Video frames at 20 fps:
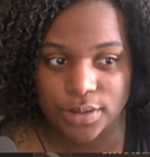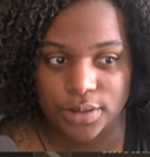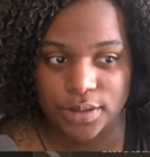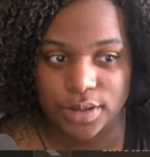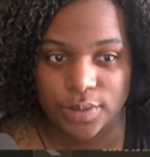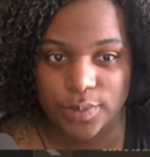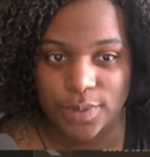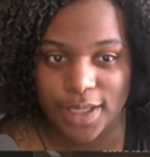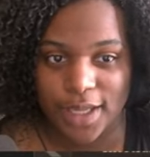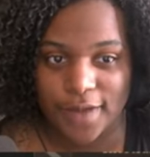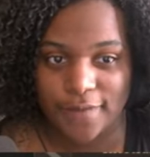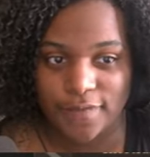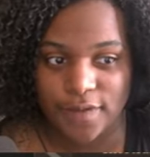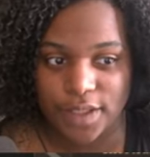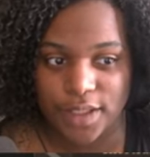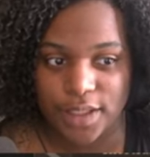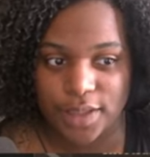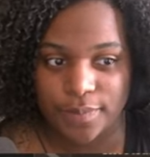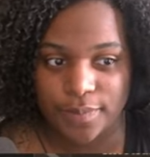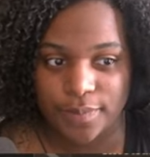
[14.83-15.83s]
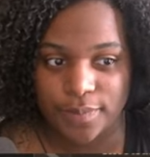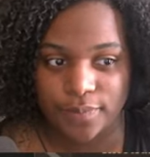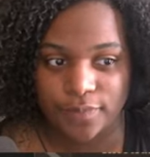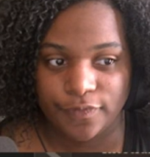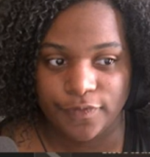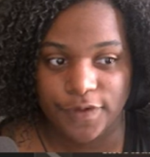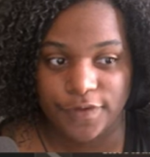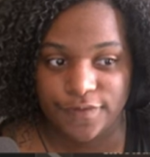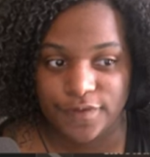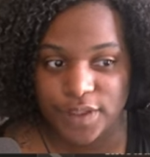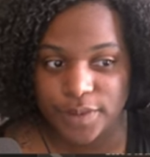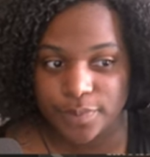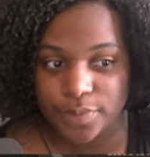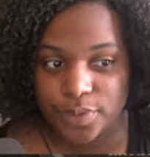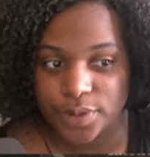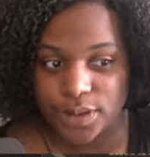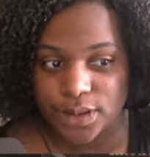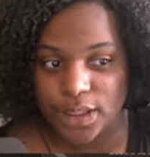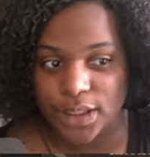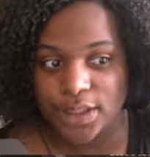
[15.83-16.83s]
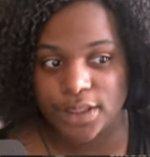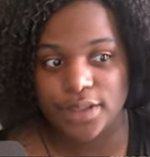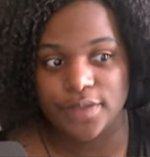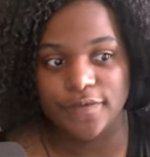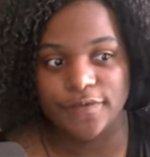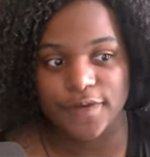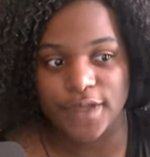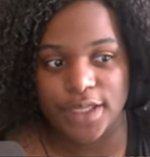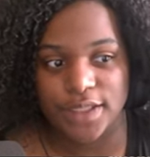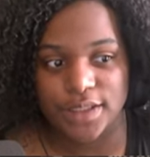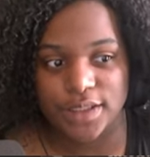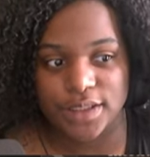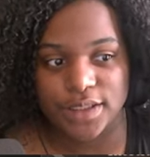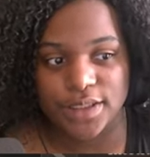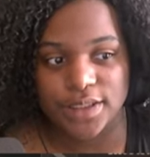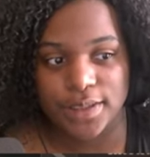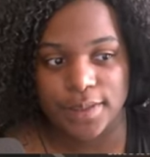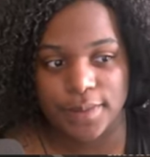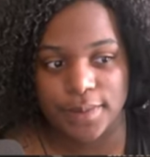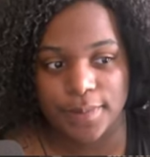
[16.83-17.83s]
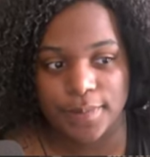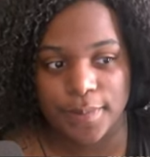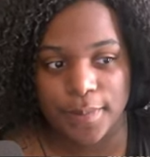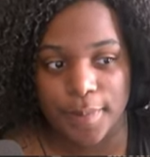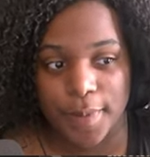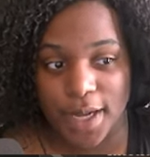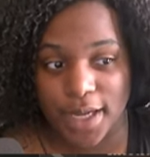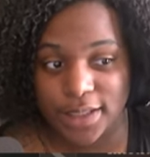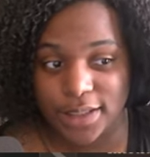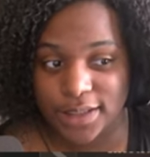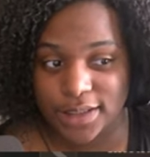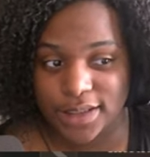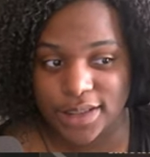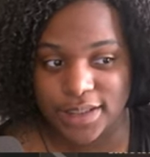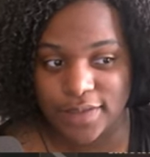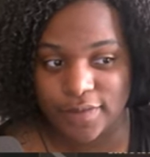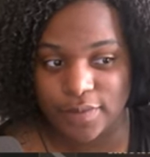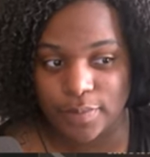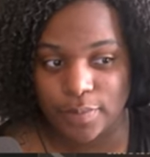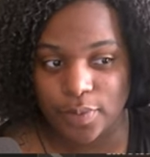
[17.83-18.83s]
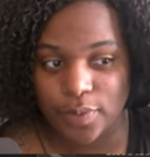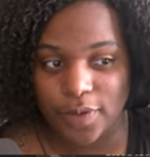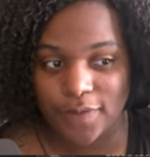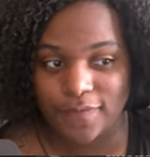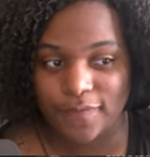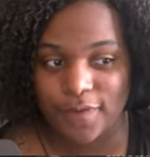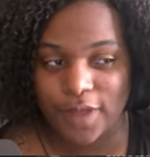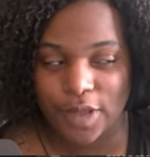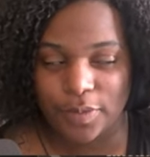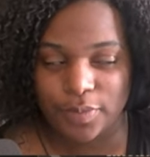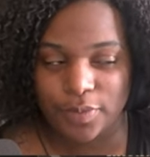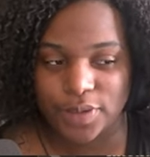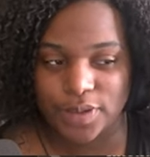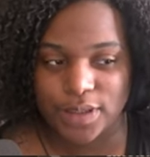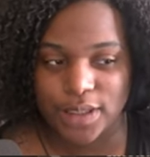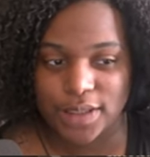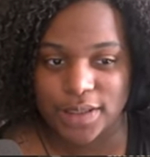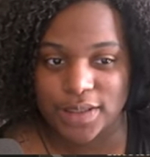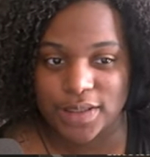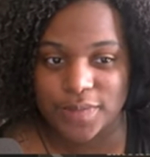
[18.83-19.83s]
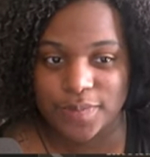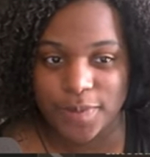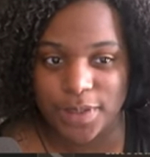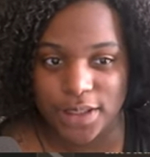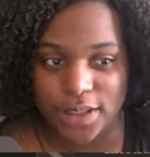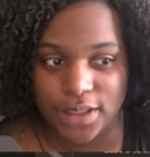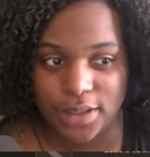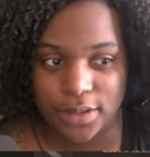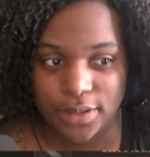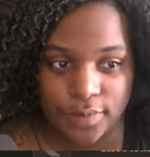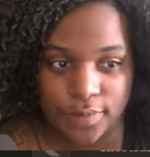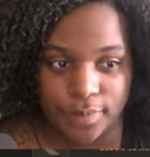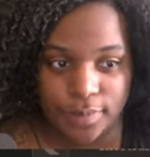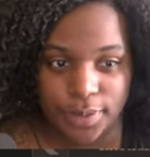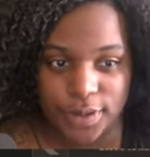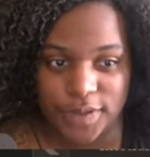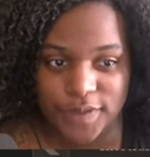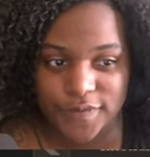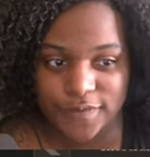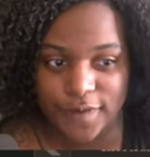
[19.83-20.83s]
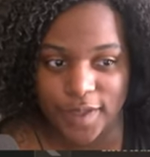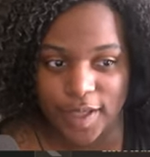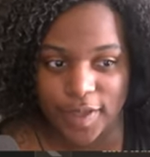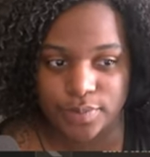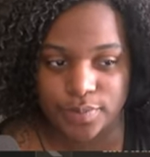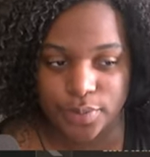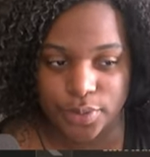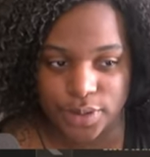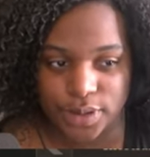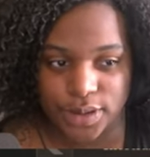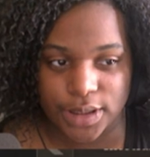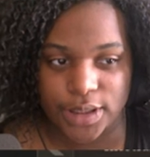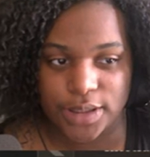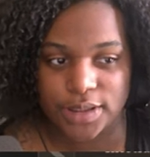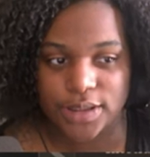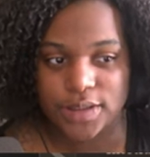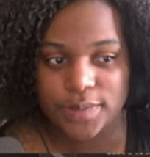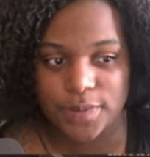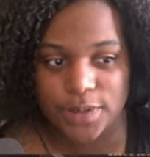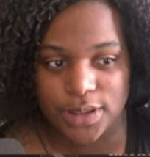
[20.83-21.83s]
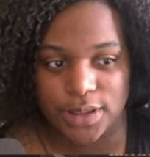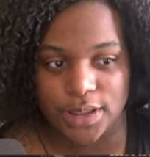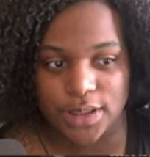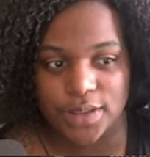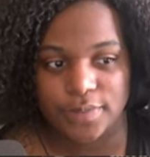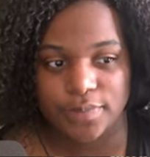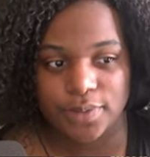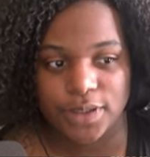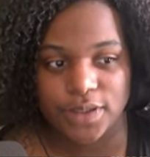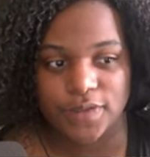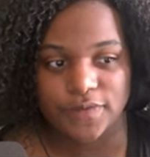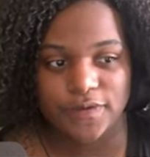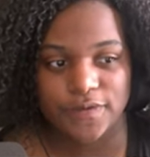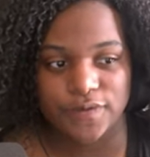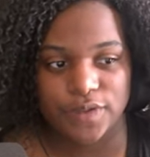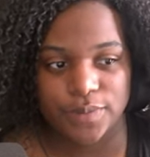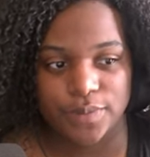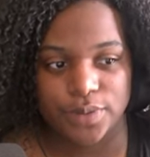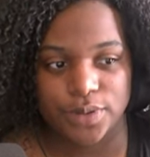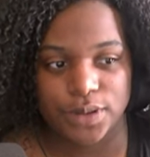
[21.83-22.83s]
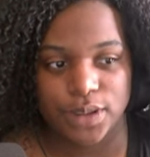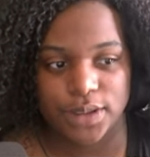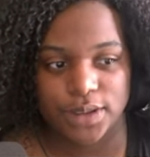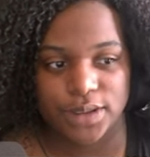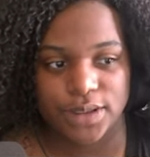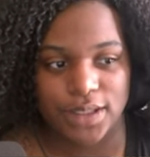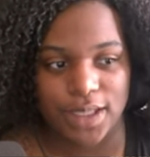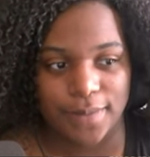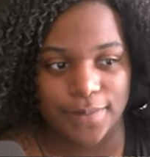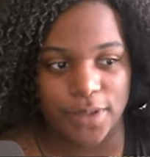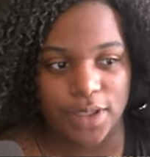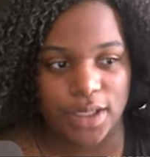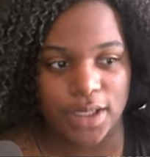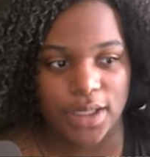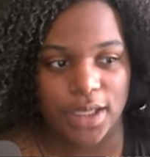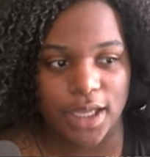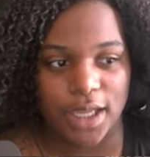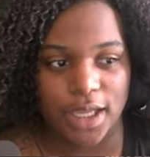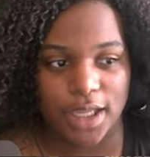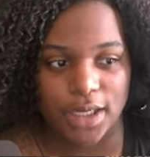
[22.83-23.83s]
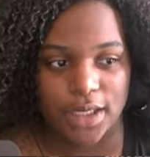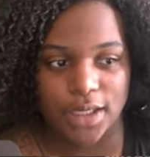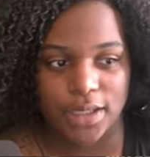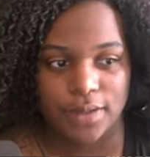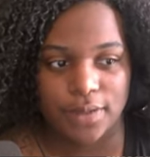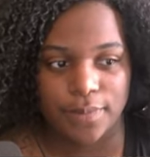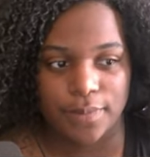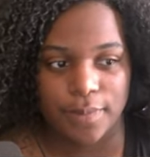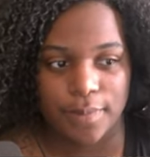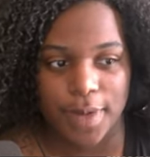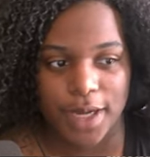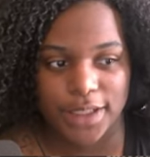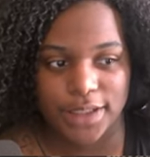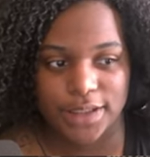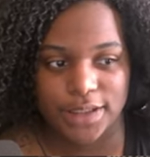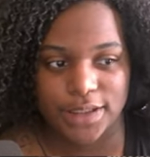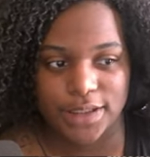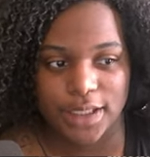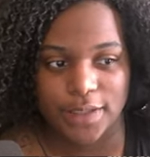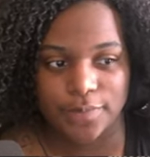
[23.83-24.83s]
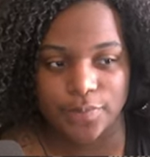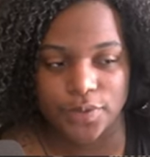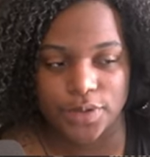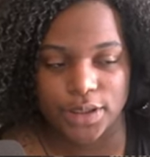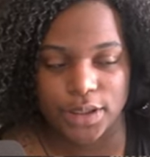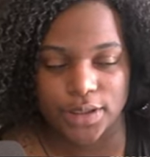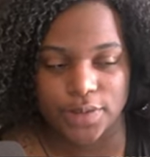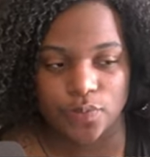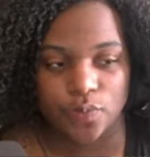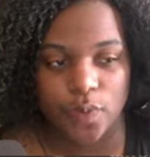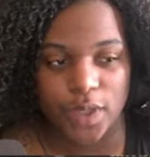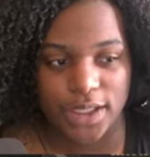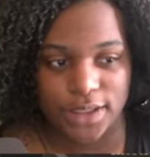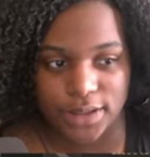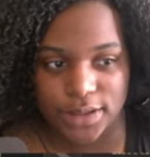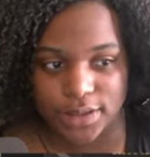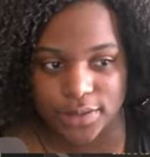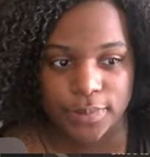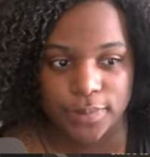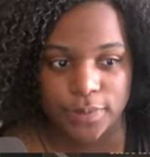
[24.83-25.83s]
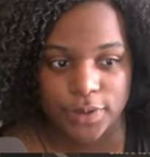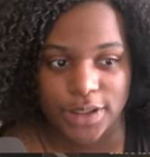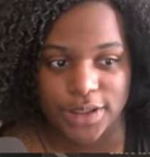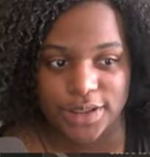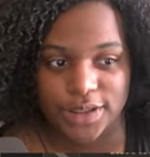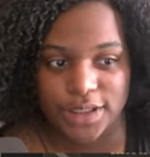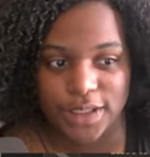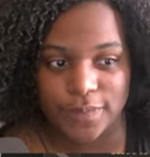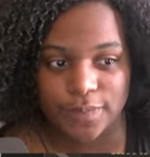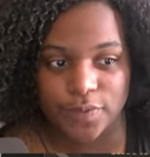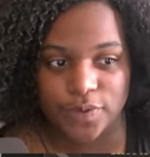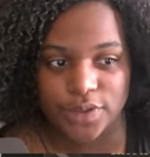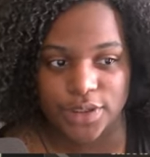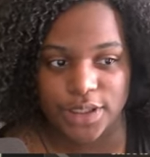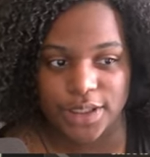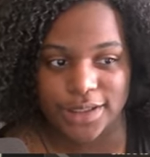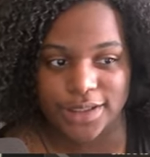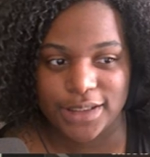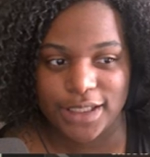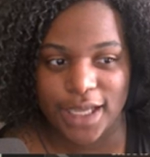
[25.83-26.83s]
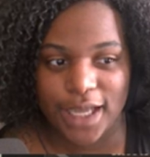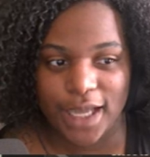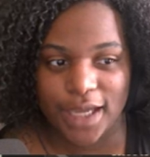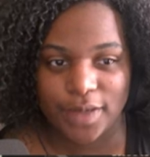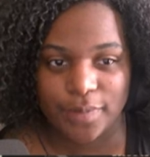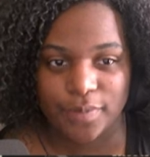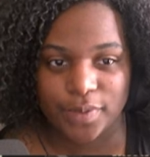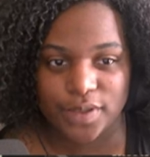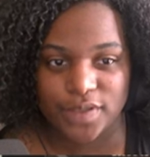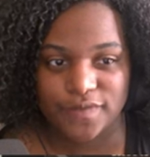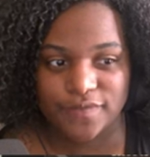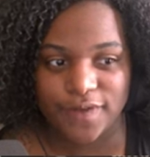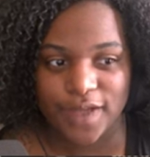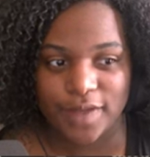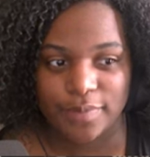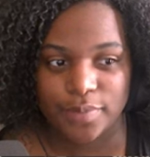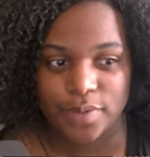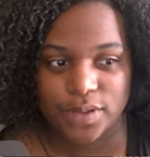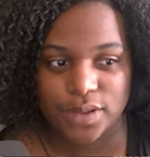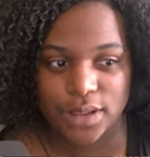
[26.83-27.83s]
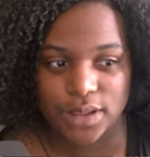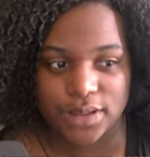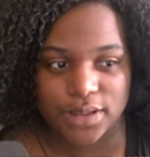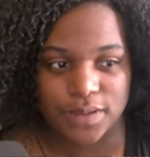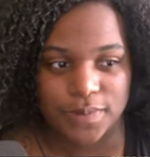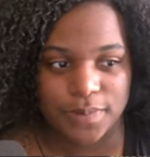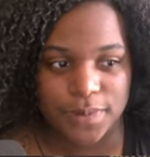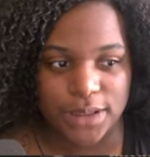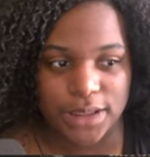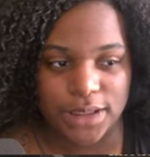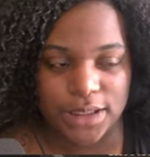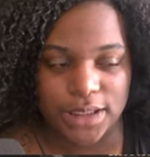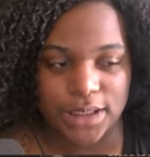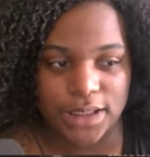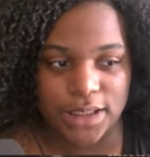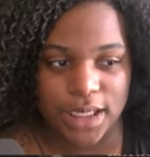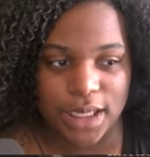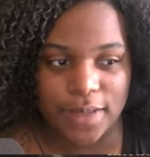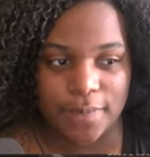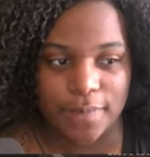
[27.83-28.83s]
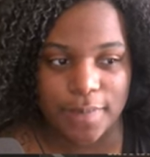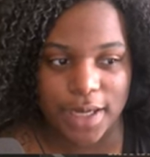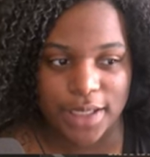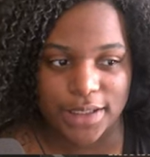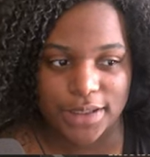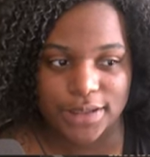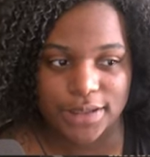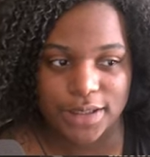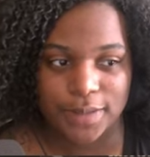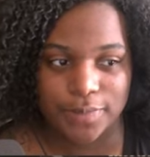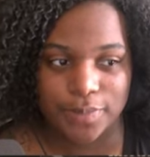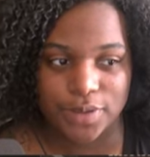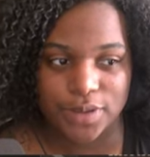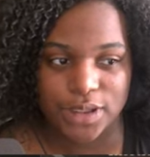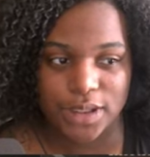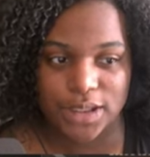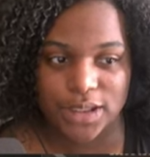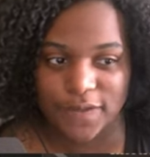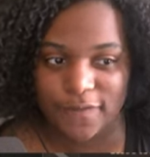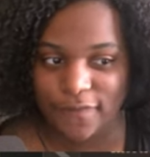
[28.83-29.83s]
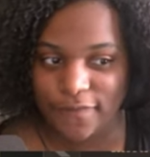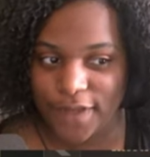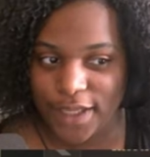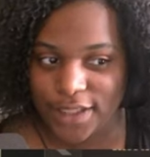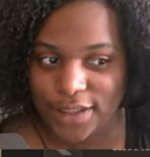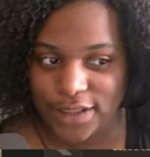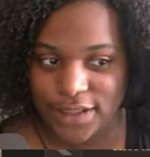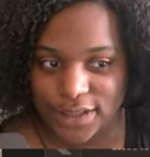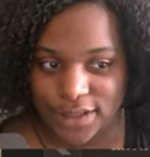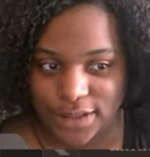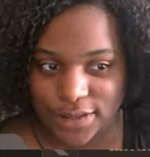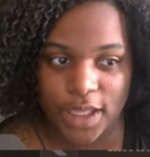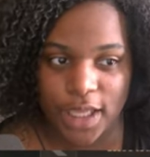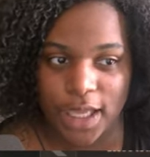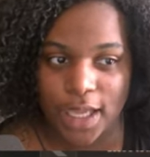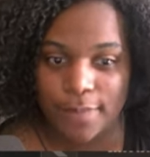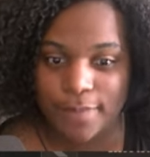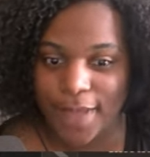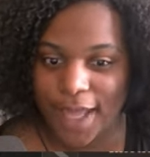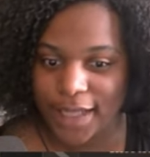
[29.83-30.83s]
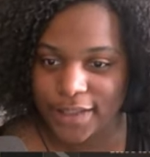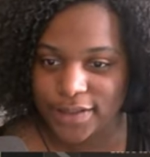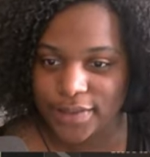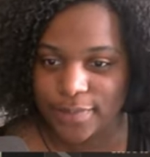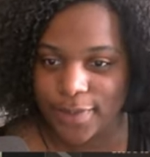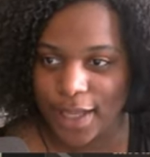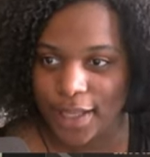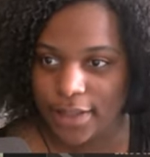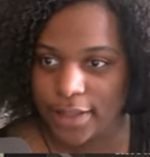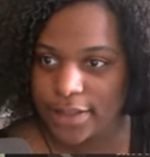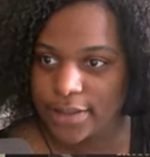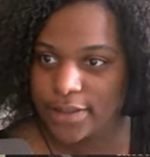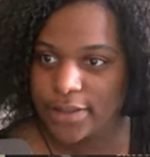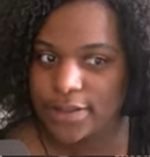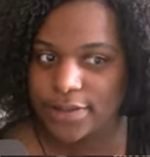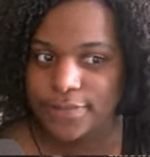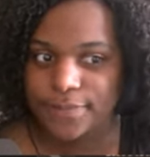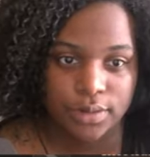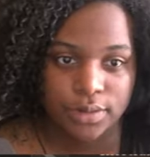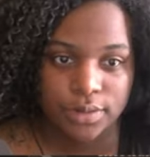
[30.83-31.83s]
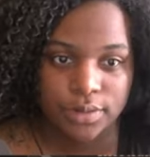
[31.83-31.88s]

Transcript: Then we have the 15% defense, minus 7.5% speed, plus 5% speed, plus 15% stamina, and minus 10% weight, plus 10% attack, plus 5% speed, and minus 10% defense, and back to balanced.